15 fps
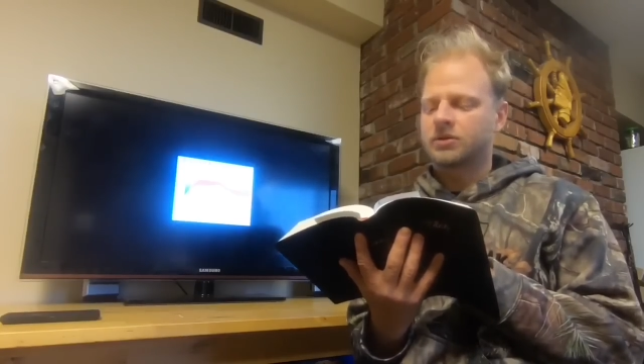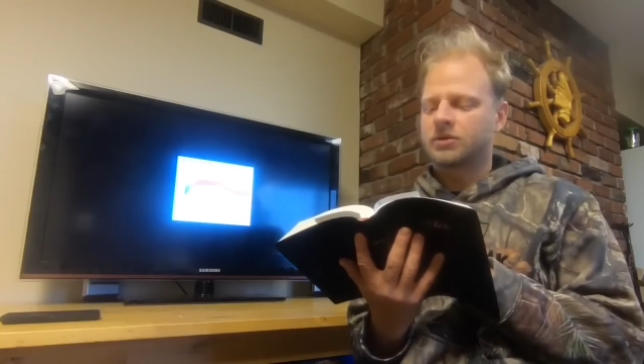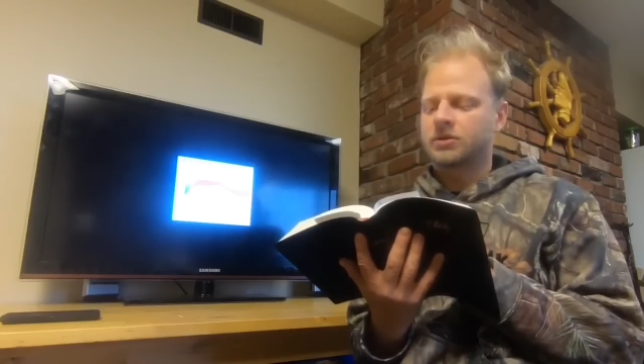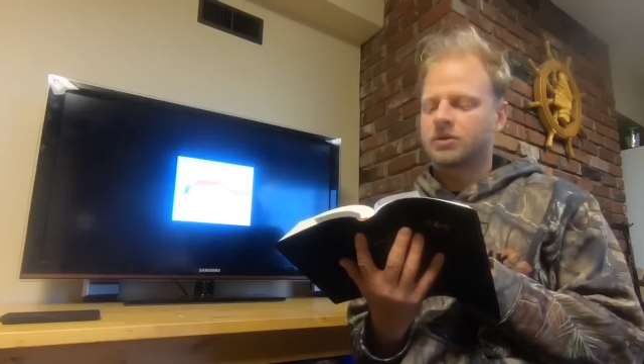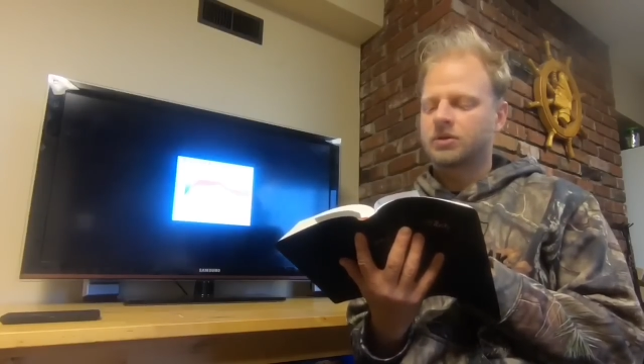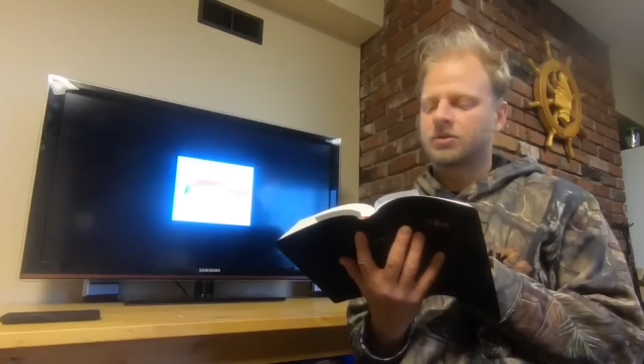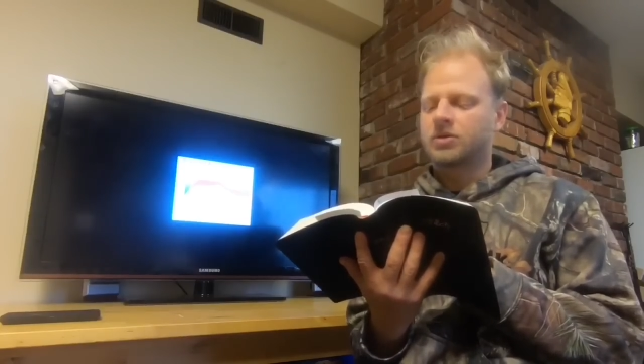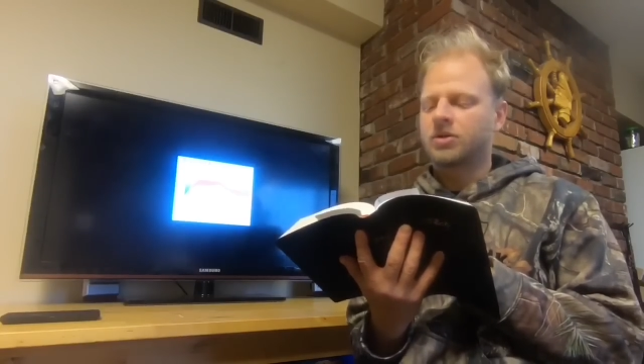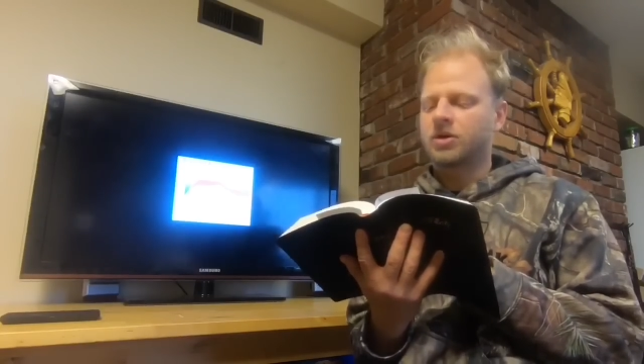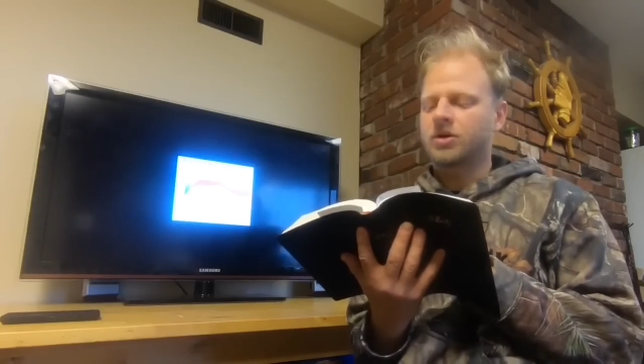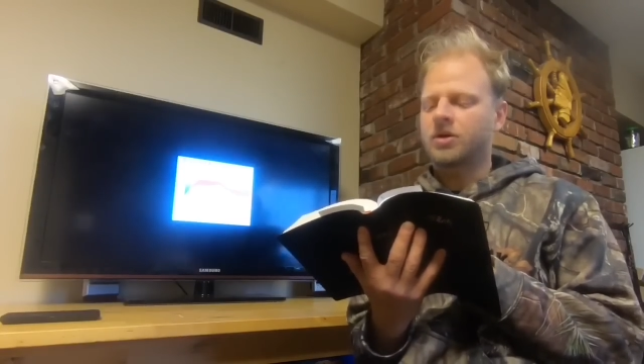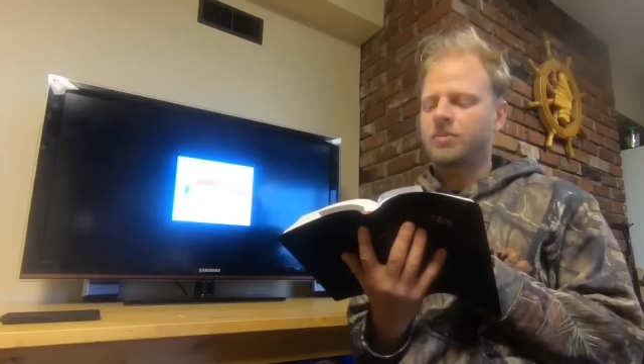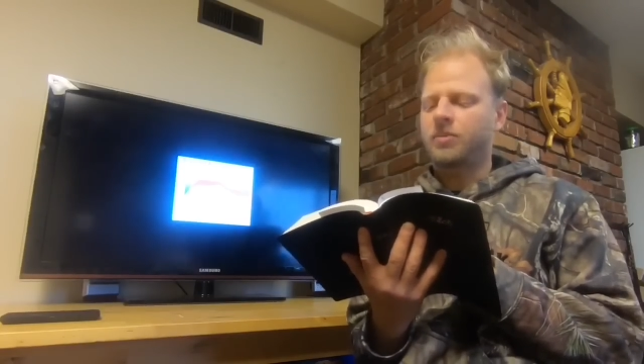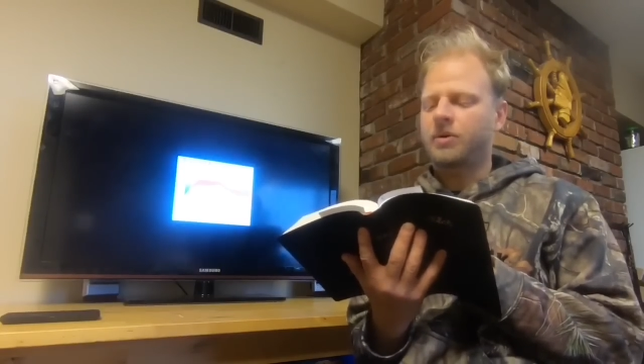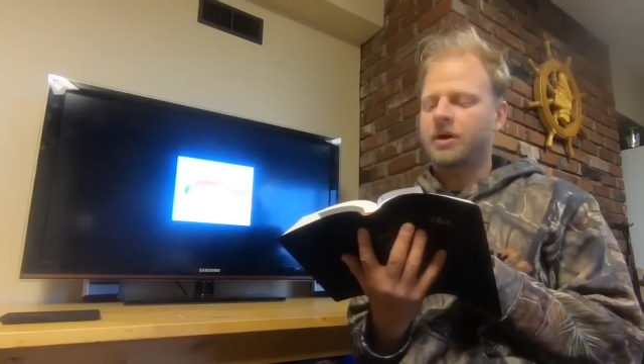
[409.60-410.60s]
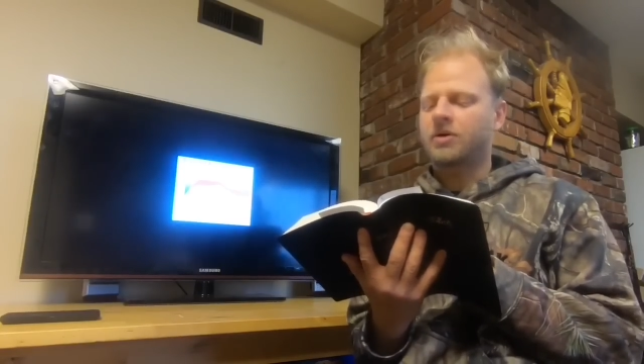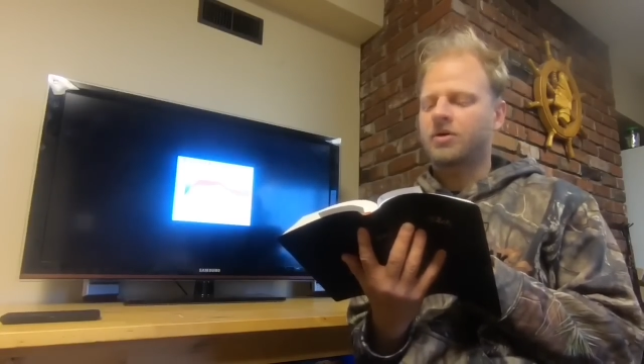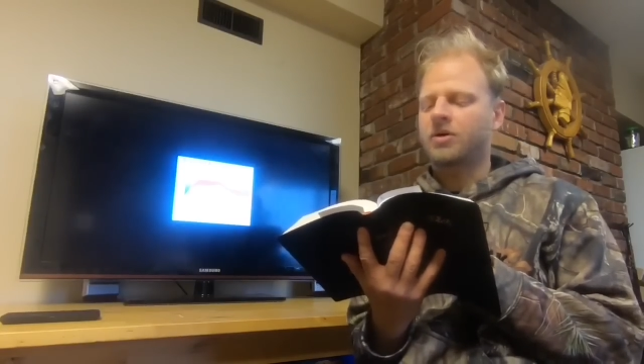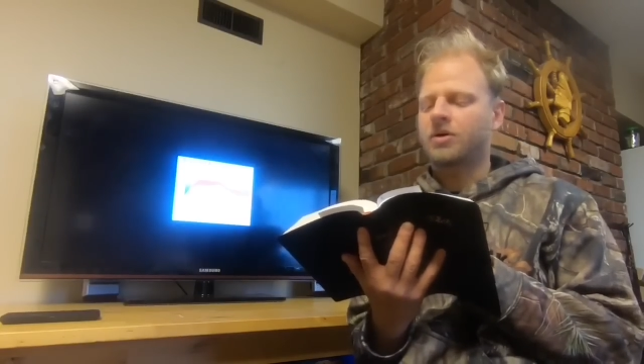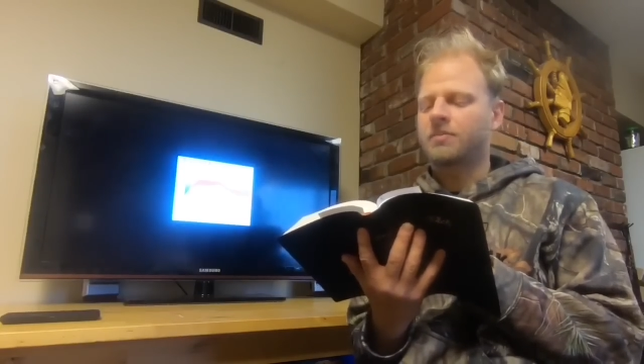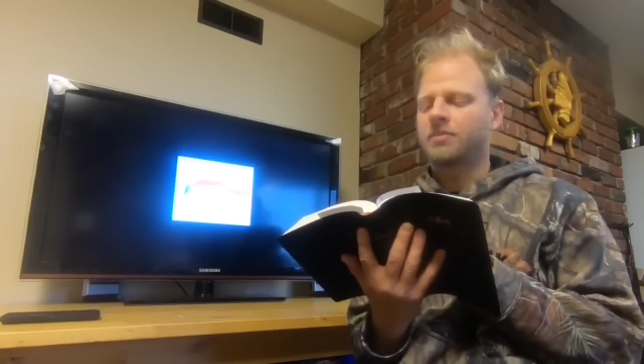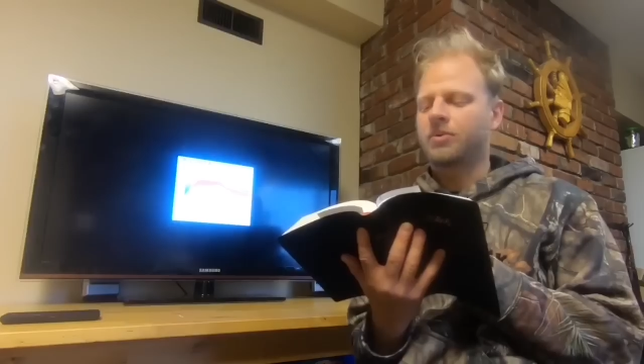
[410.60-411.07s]
do pour
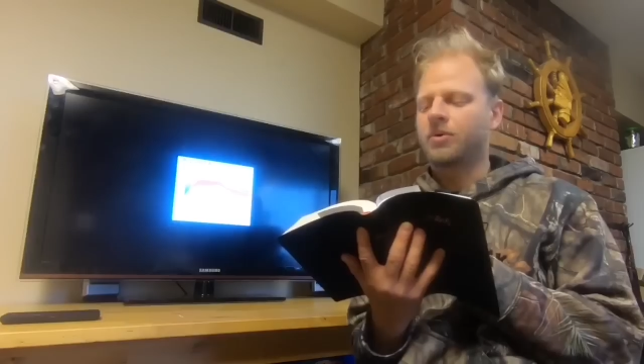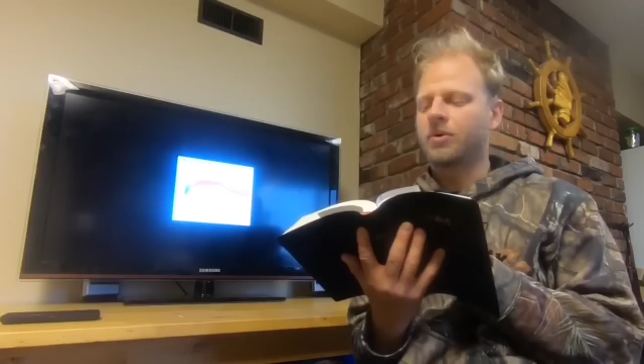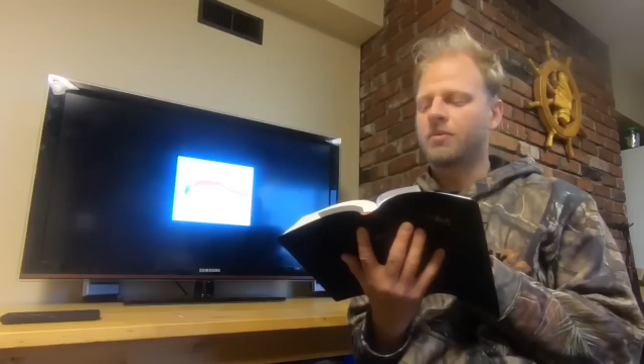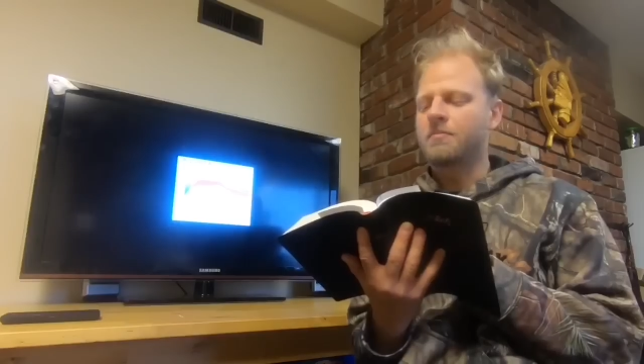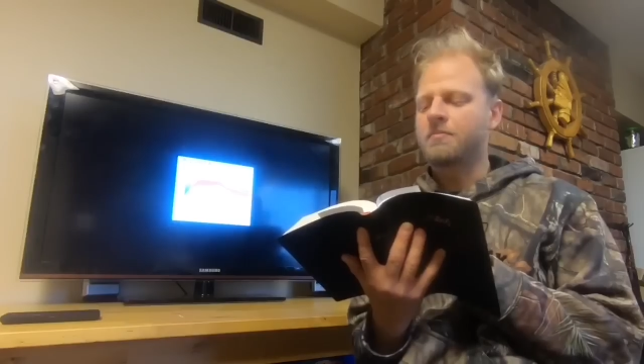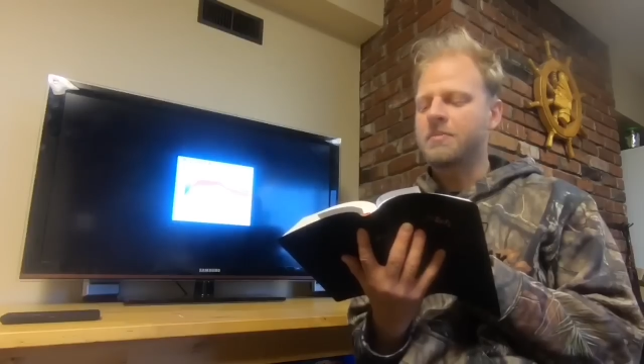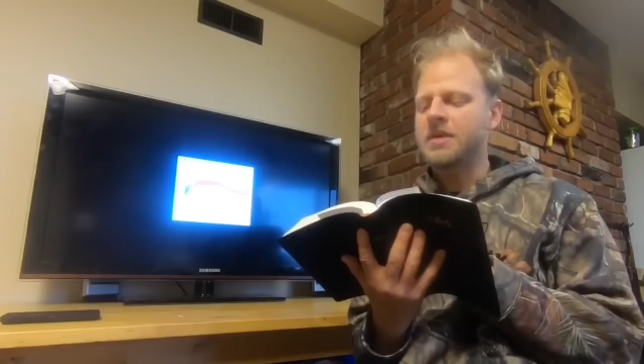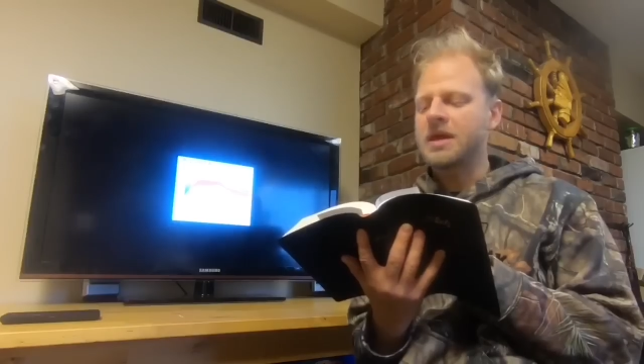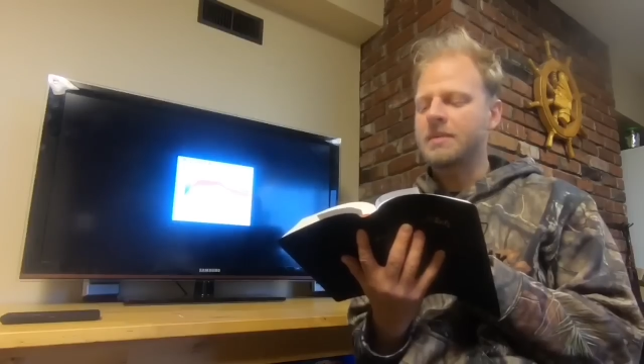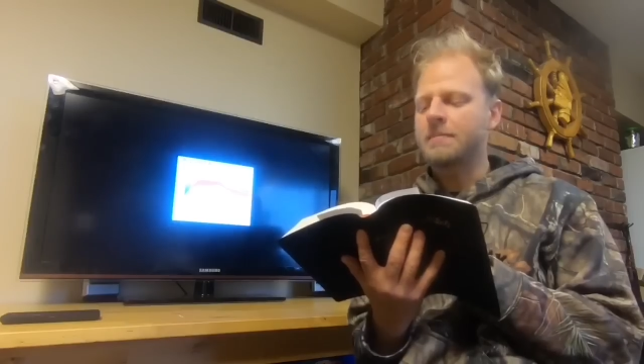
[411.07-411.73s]
corpo me